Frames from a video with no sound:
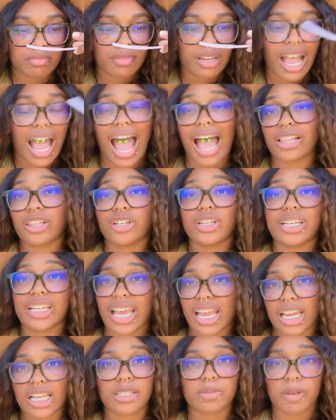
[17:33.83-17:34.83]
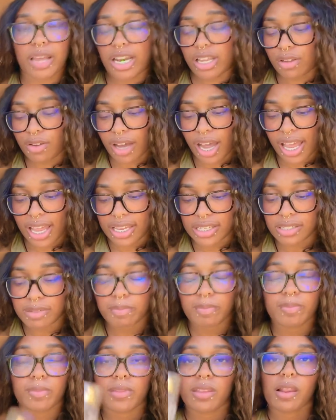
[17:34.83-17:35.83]
I literally can't explain it, you guys.
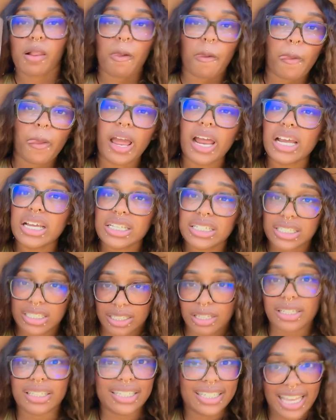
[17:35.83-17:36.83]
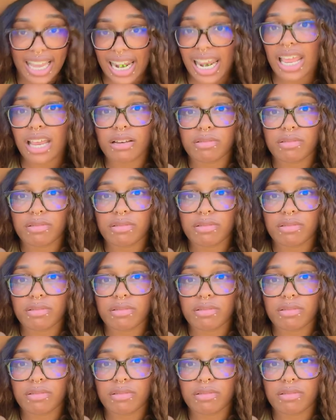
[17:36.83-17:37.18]
Get it